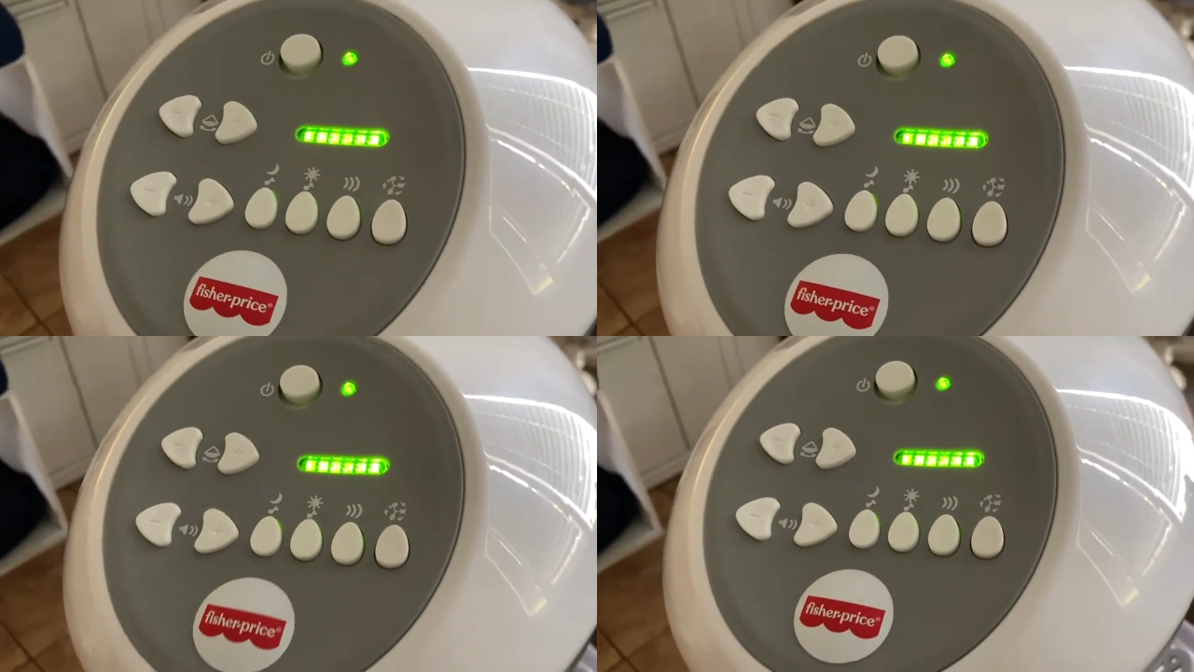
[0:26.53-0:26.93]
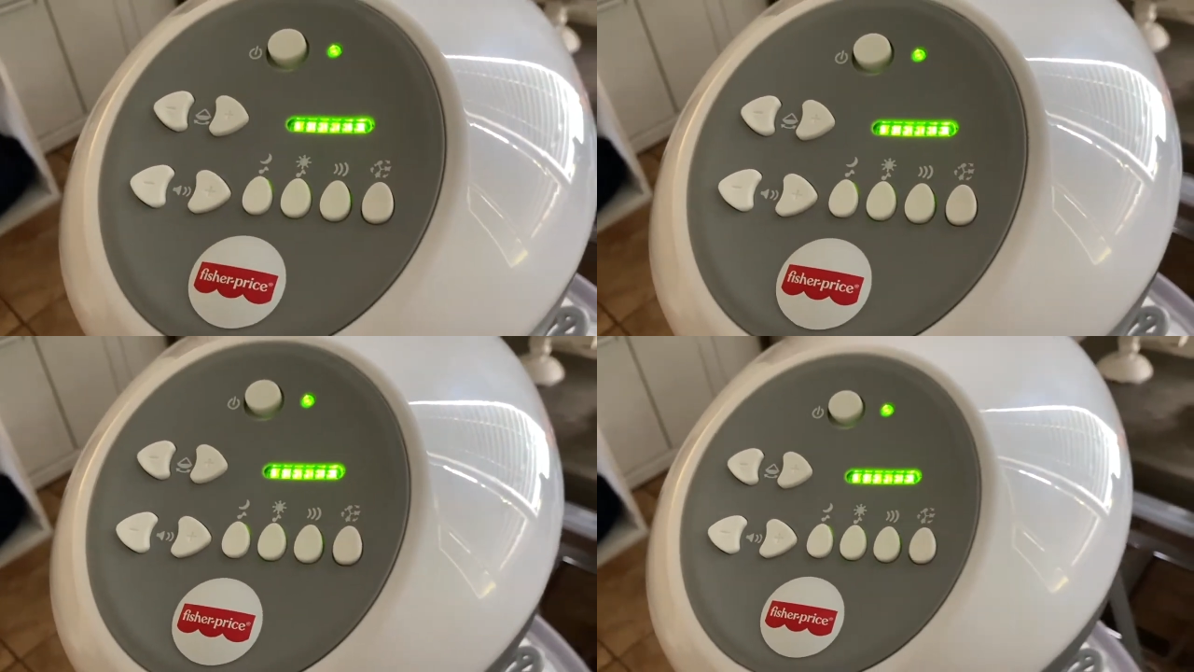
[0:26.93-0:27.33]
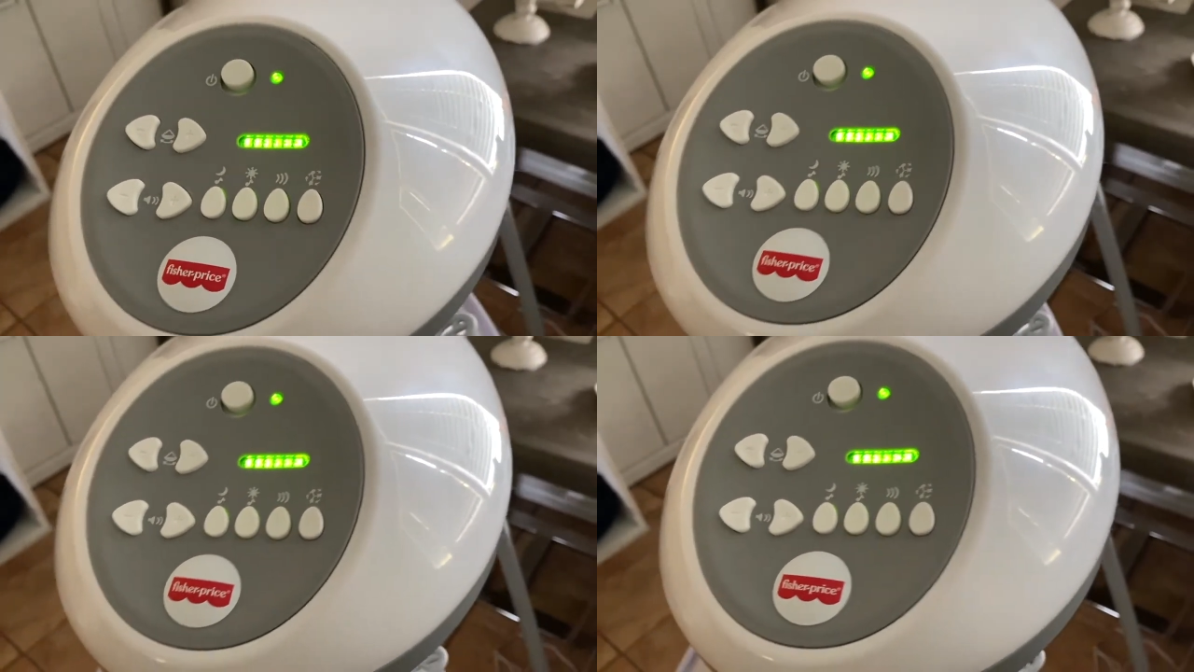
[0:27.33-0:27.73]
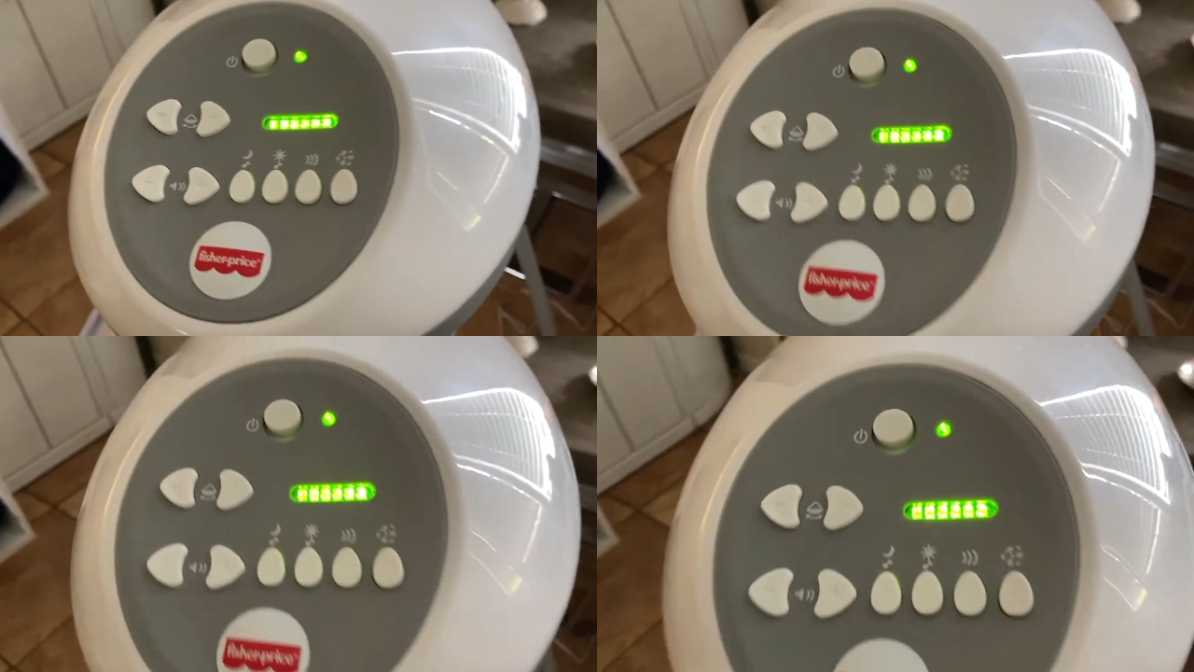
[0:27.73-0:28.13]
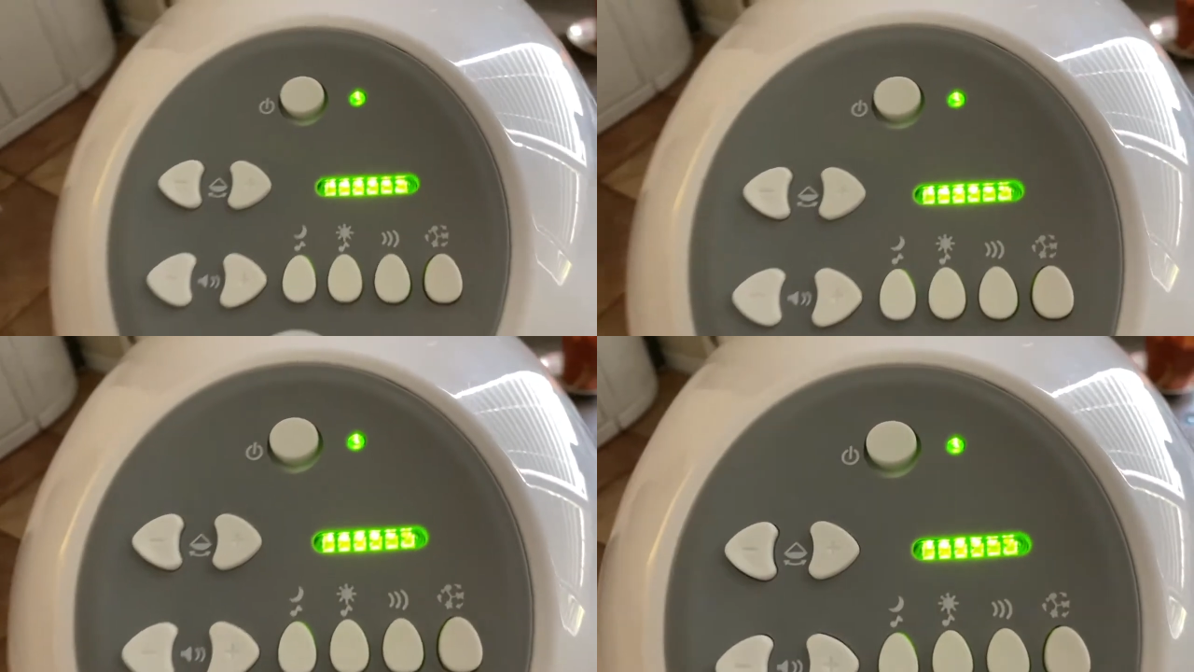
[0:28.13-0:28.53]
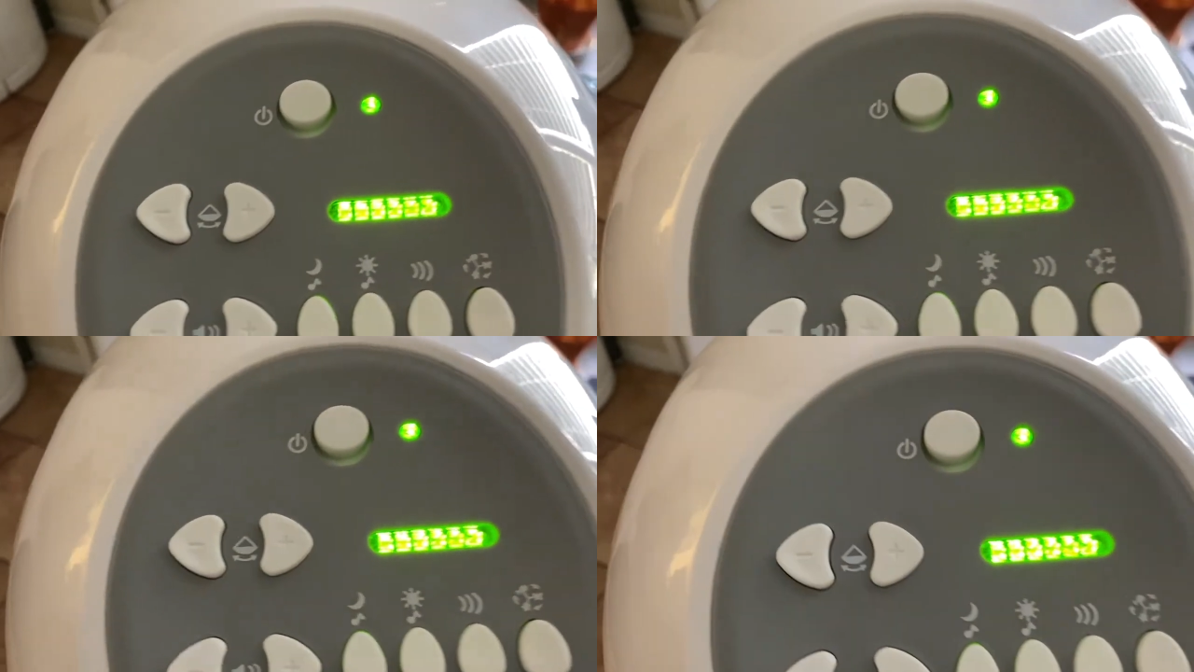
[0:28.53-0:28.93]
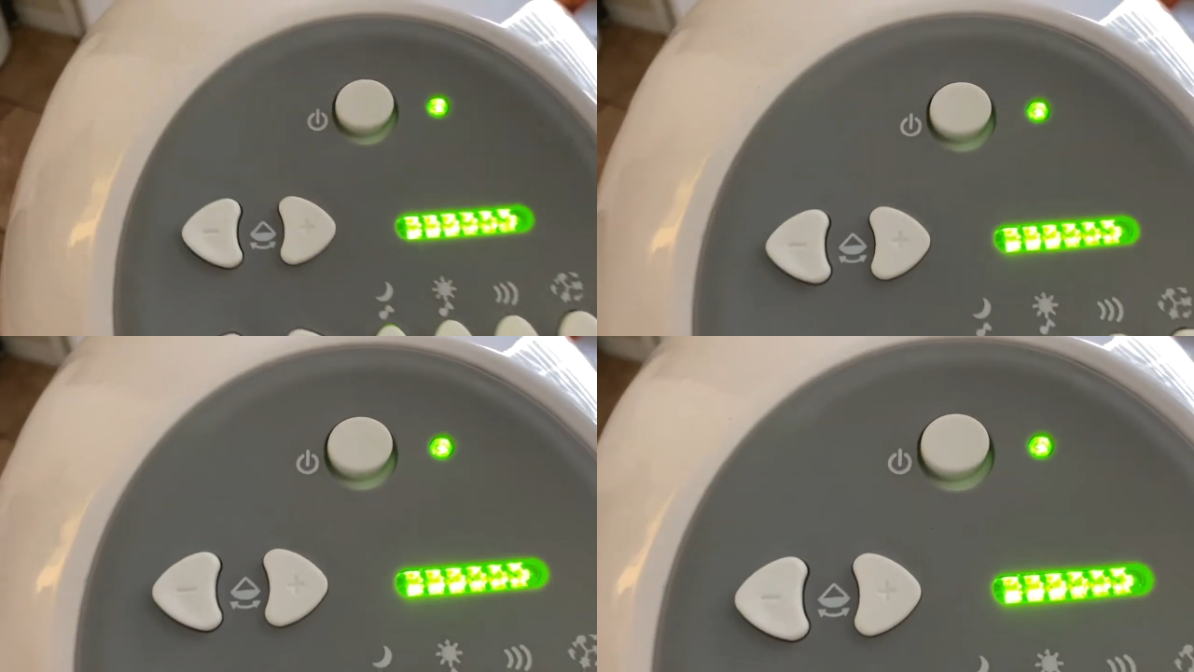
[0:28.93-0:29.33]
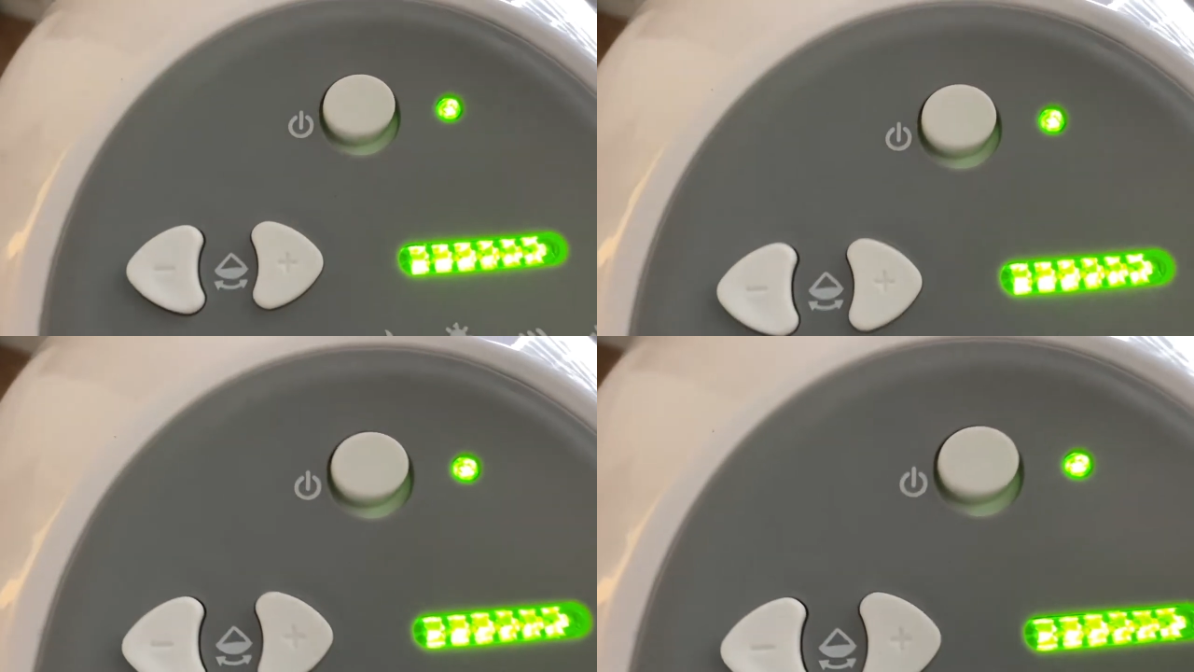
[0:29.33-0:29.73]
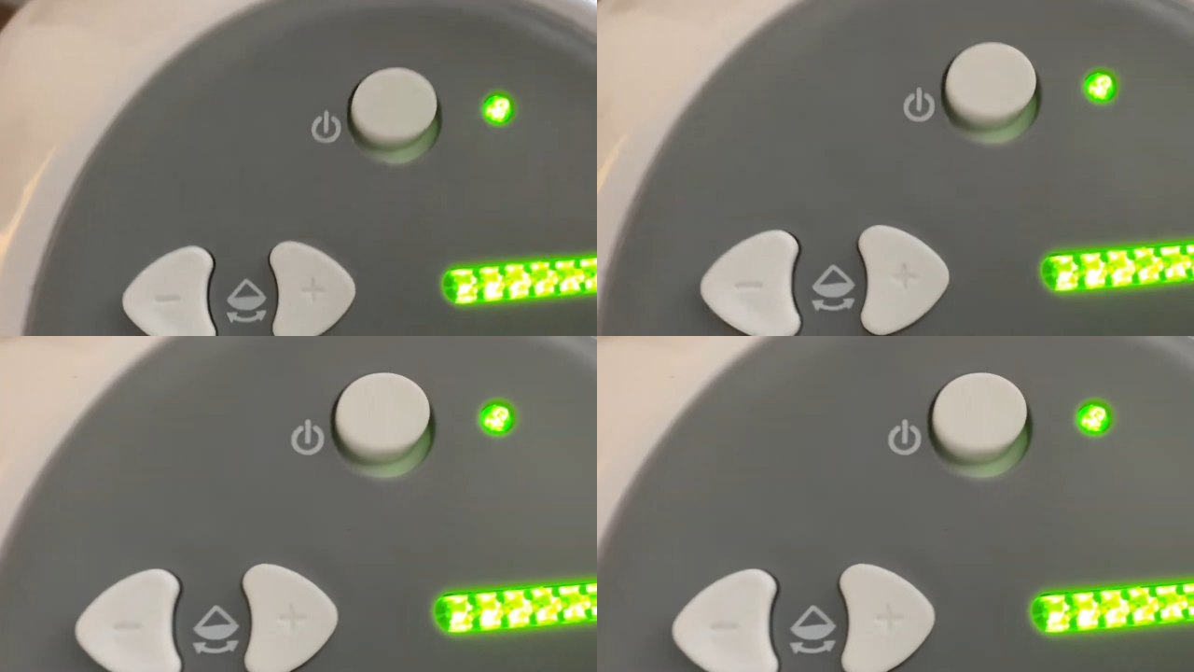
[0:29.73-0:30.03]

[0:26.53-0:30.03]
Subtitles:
[unreadable: no face in view]